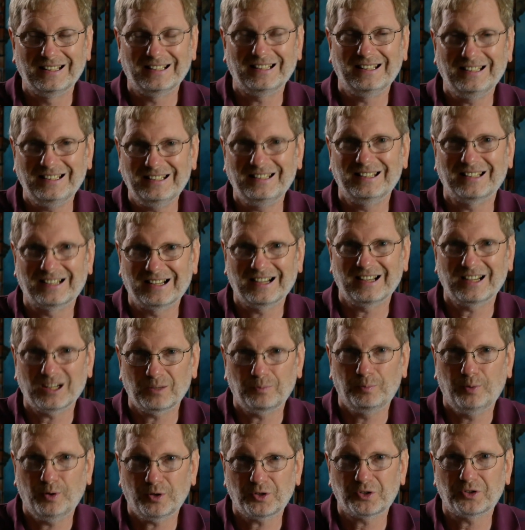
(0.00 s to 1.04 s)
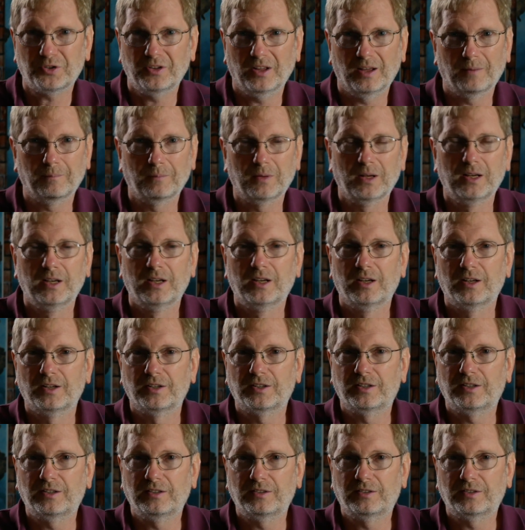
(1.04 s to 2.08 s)
India kind of pushed them
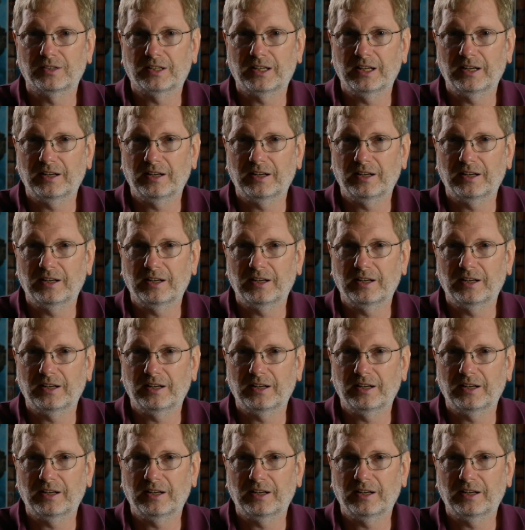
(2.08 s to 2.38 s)
to get